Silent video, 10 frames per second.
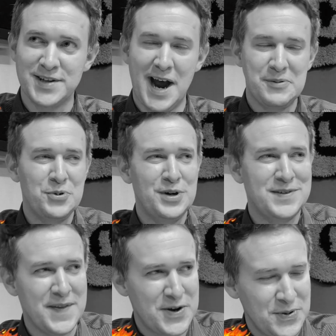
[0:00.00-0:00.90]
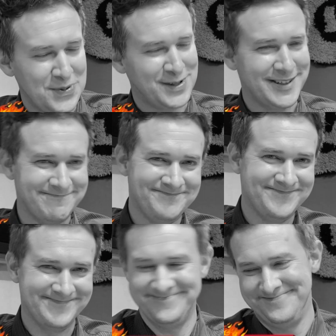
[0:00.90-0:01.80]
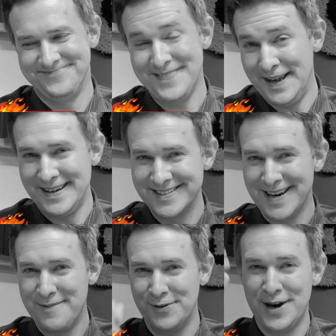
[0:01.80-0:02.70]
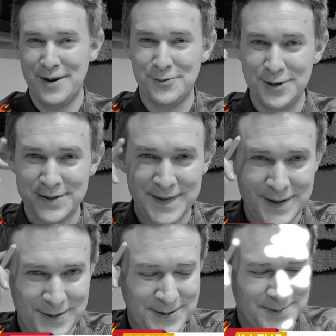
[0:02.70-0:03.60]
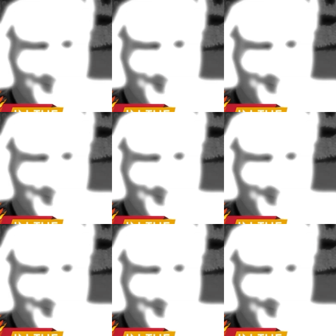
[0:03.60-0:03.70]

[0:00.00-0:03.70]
hot words in the news. It is time for hot words in the news.